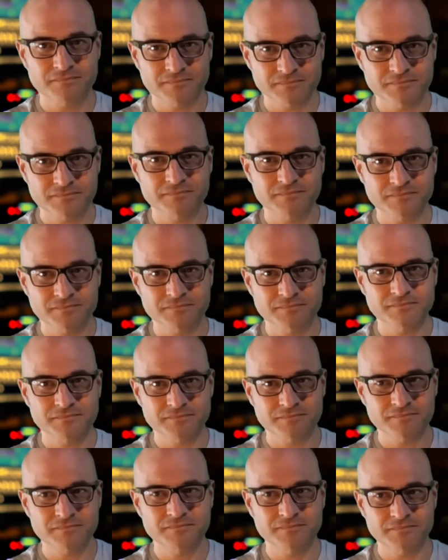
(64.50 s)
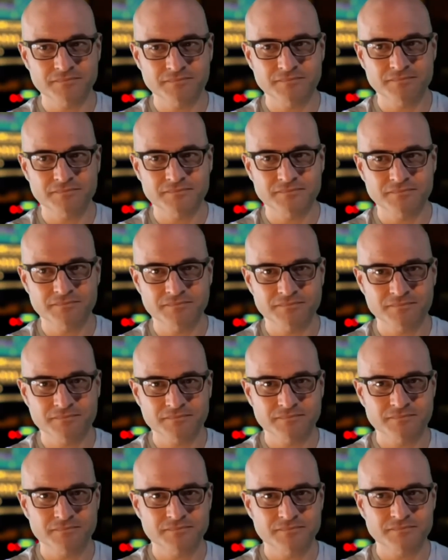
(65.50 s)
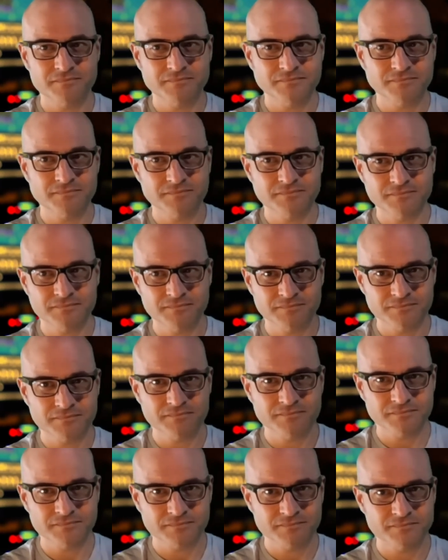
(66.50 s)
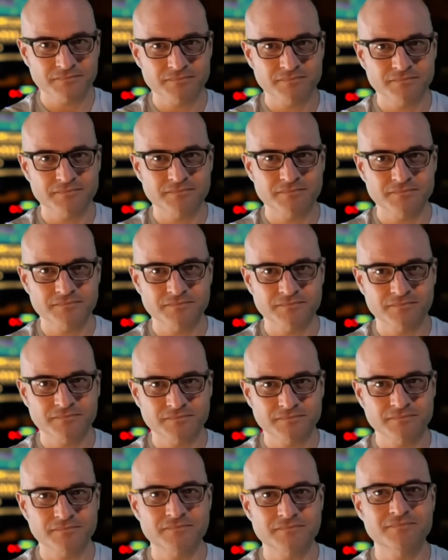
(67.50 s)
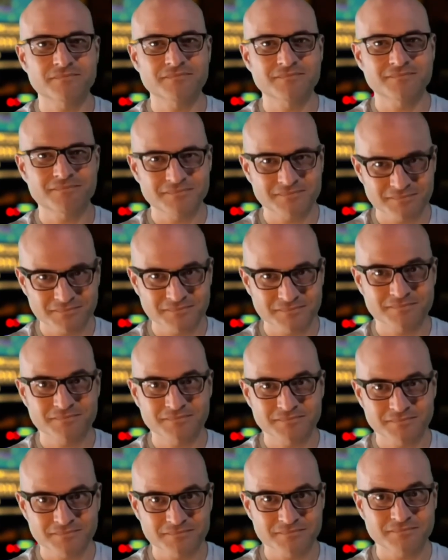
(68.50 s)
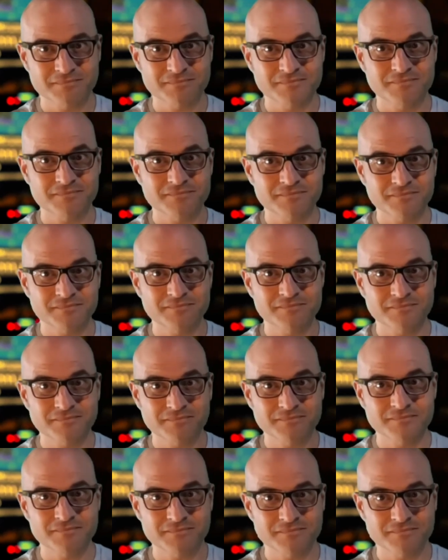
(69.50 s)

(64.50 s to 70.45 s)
No words are spoken by the person on screen.